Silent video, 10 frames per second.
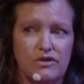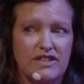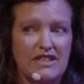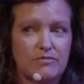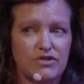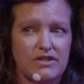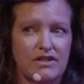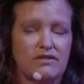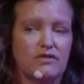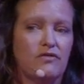
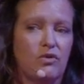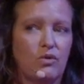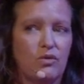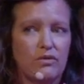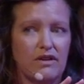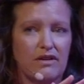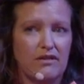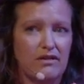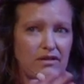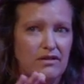13% of all
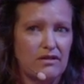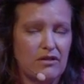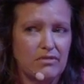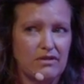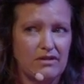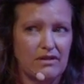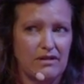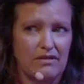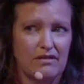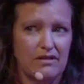carbon
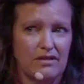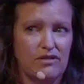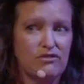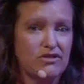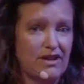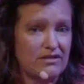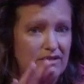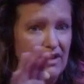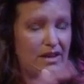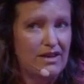dioxide
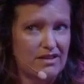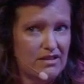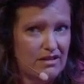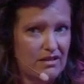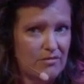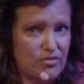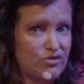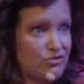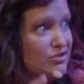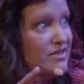is produced